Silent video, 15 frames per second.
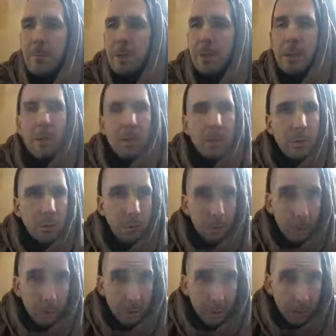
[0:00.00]
This is
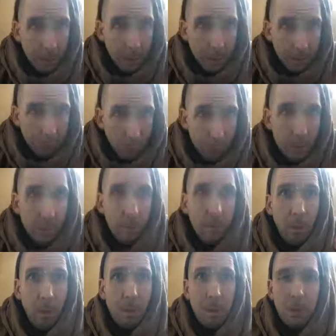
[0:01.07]
the order of
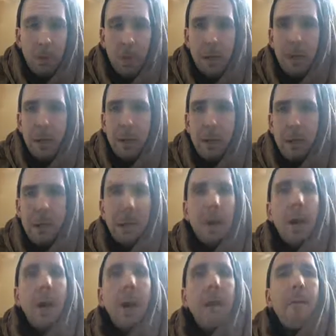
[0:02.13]
Lord Chaitanya, that
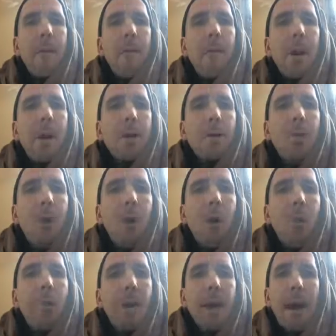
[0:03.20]
everyone, you
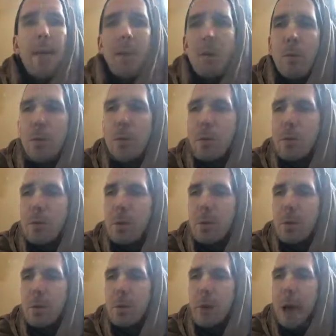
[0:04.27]
all become gurus.
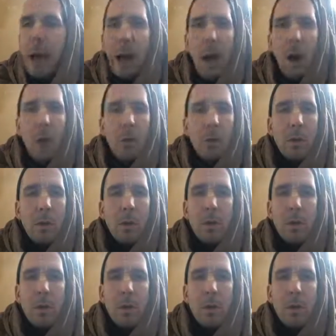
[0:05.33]
How?